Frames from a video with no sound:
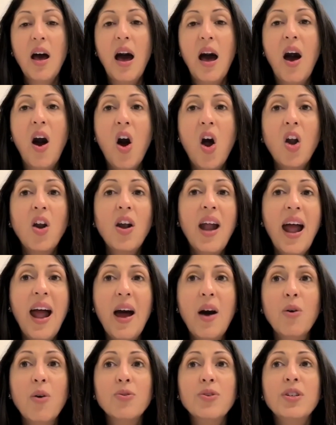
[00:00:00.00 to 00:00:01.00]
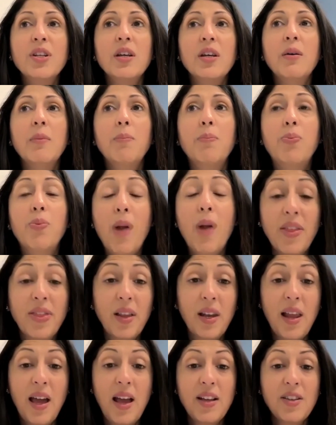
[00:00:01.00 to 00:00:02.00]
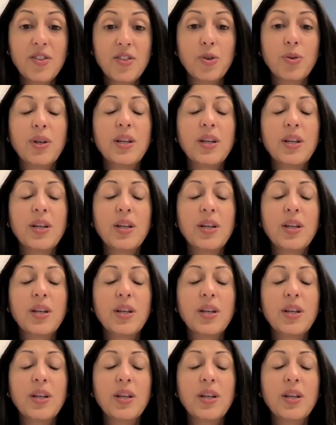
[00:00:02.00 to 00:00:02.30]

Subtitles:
Our Hound Breathalizer